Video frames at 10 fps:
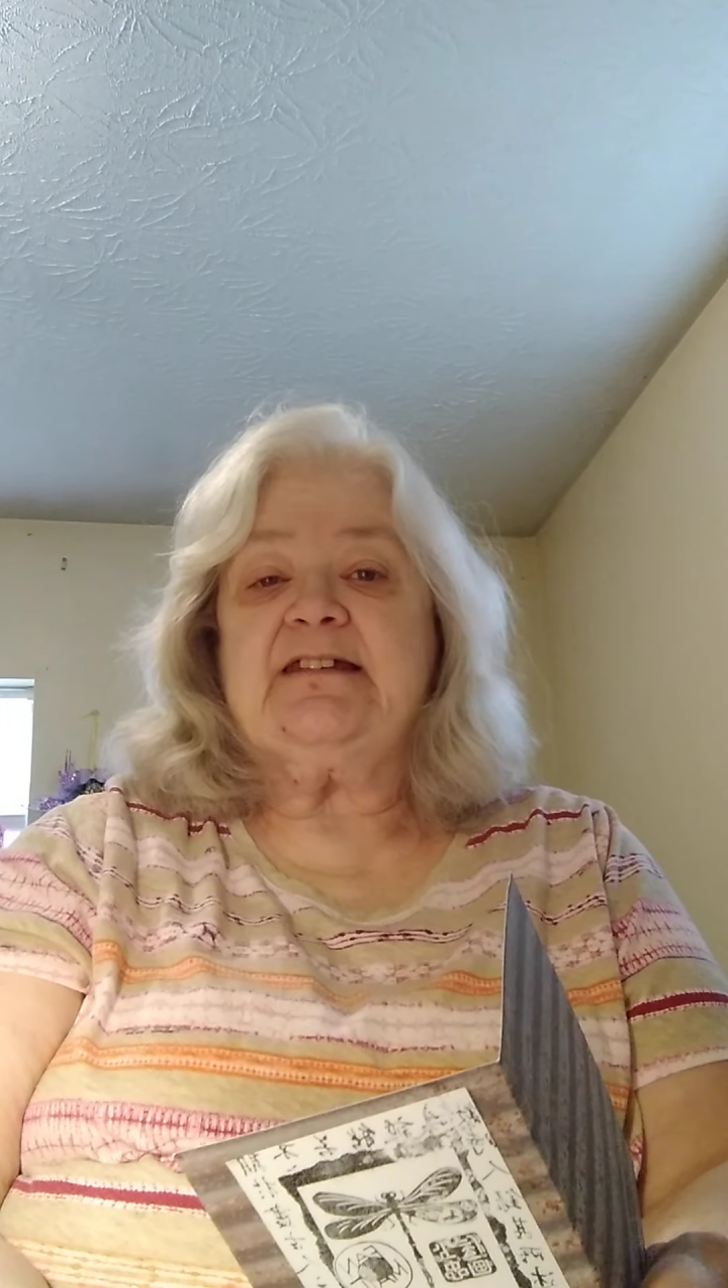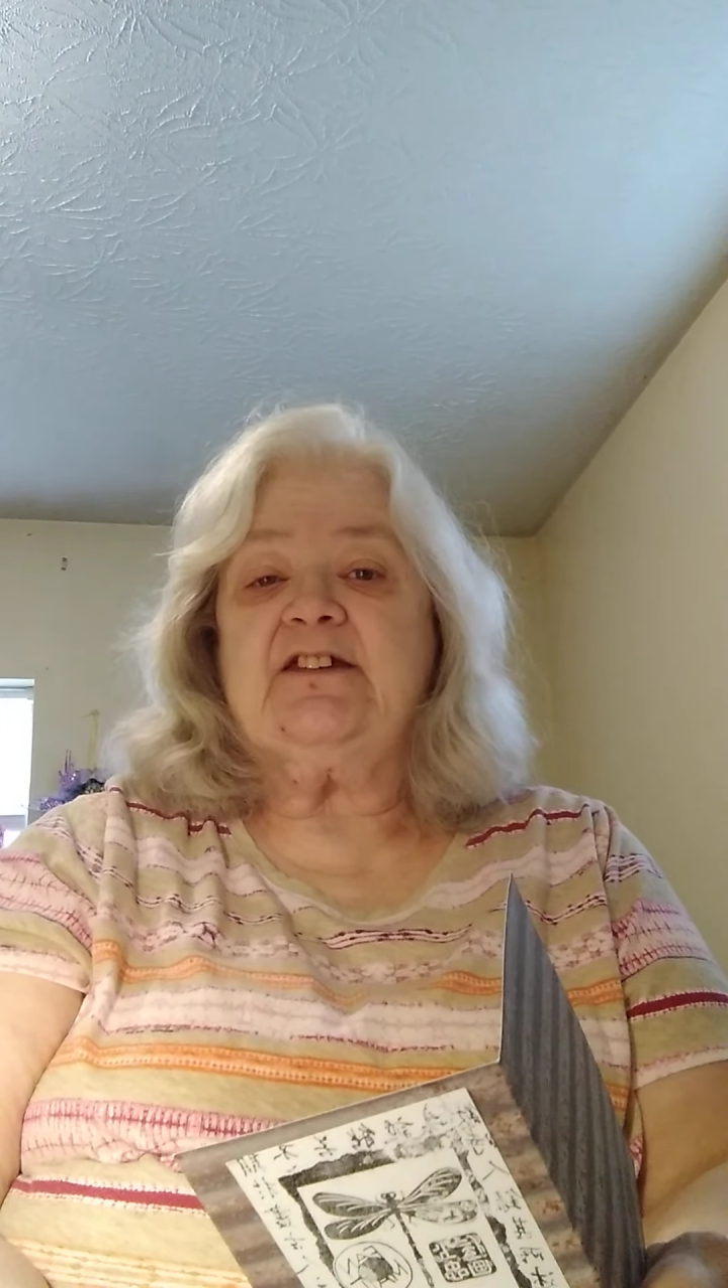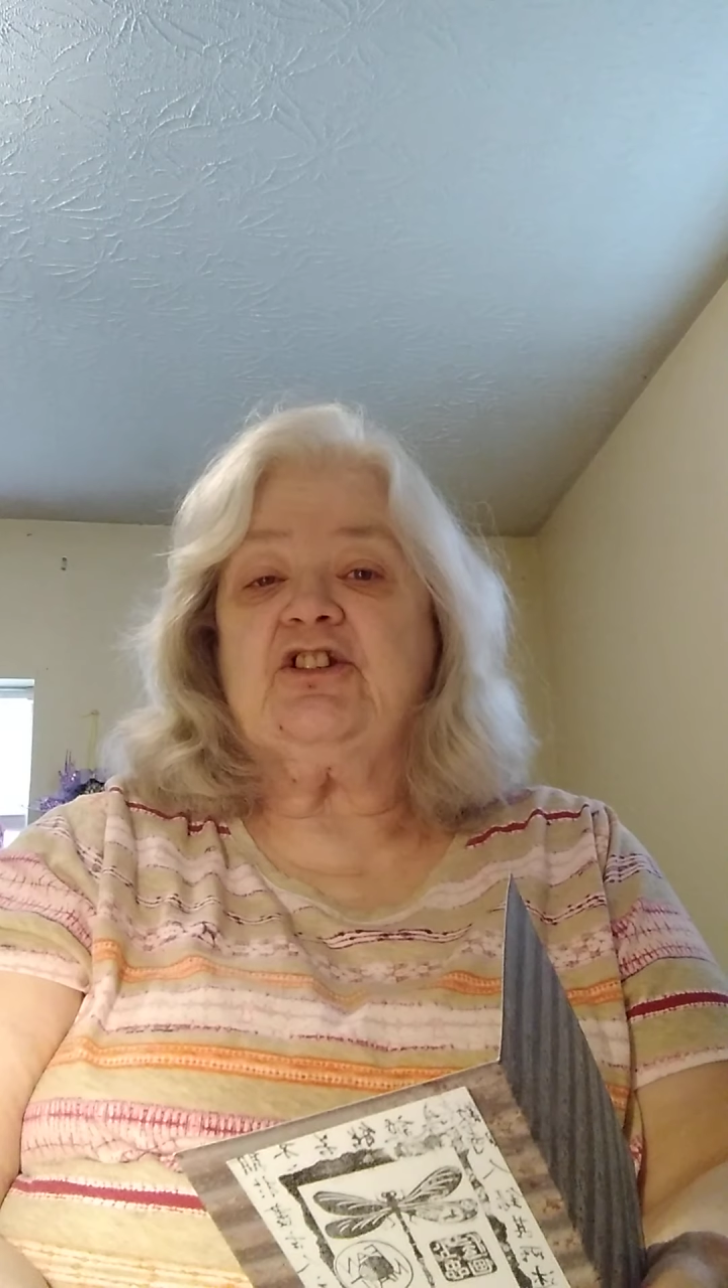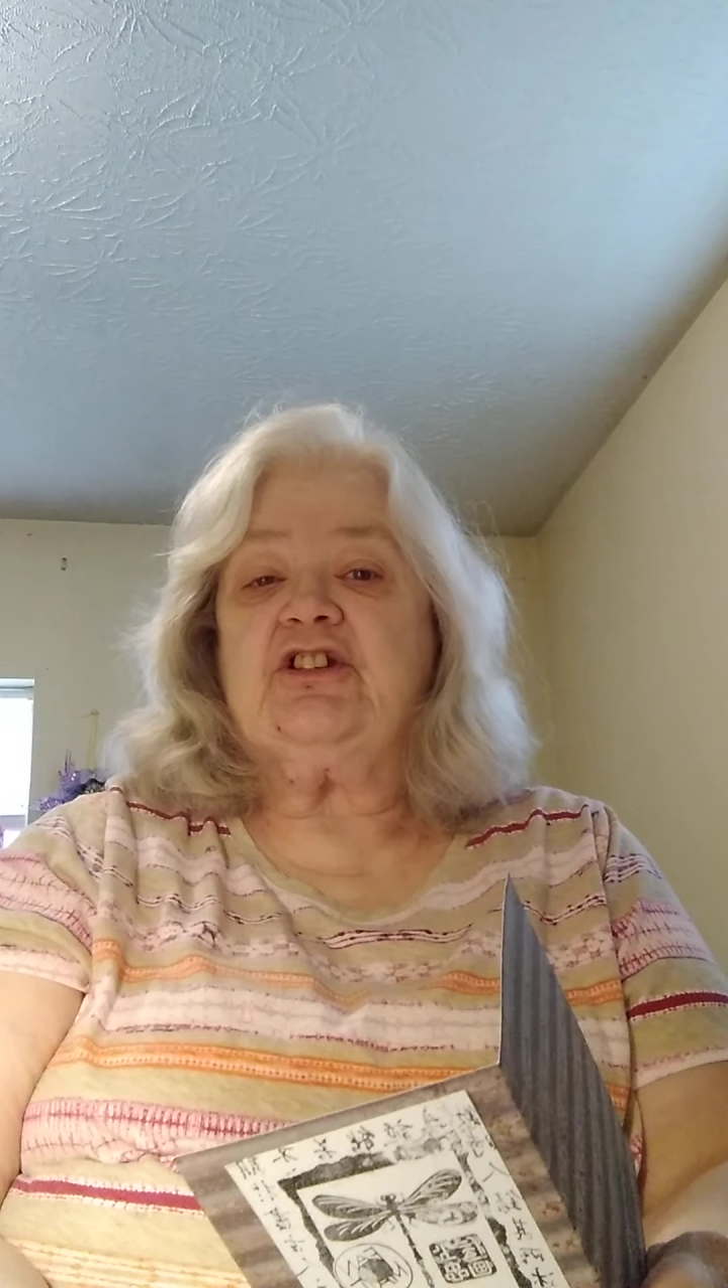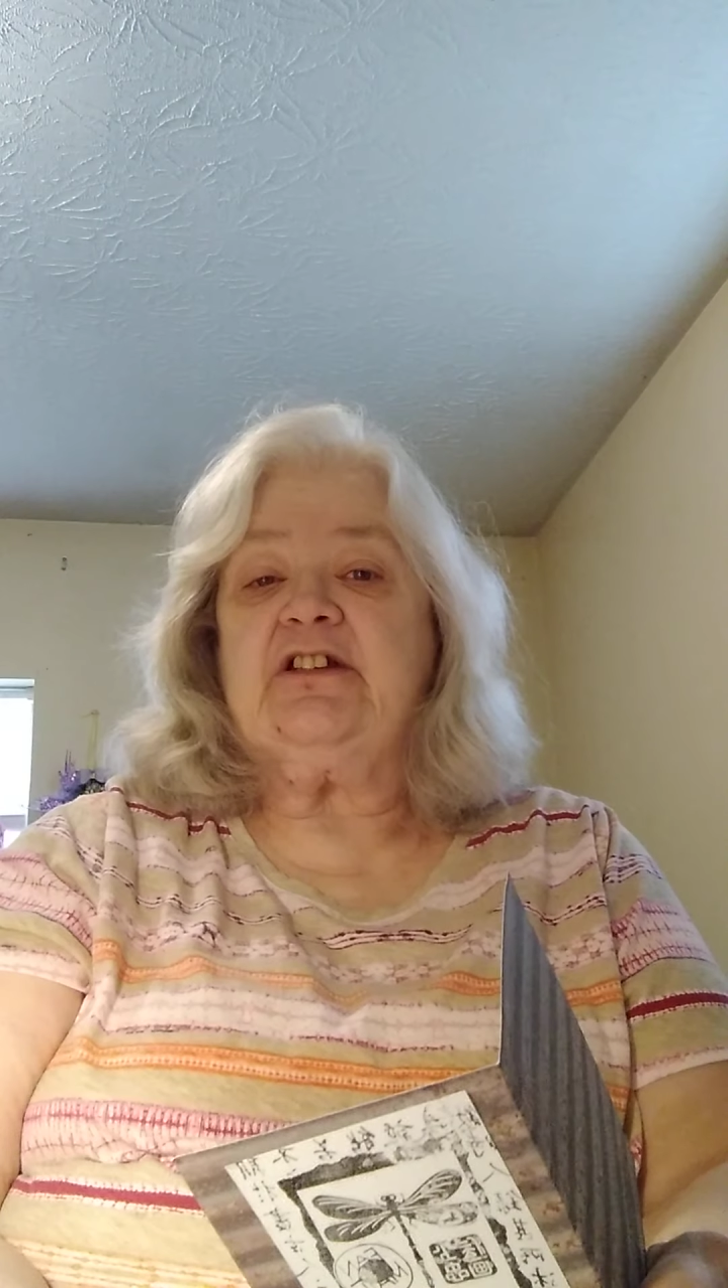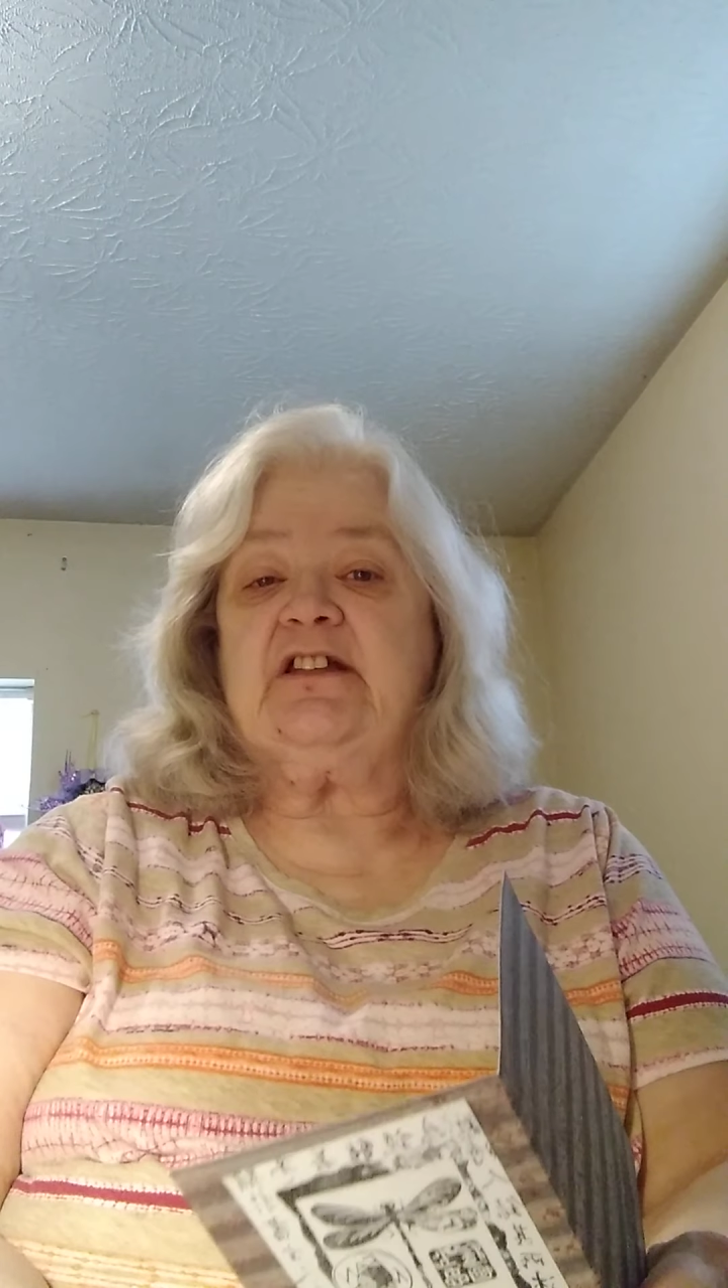that she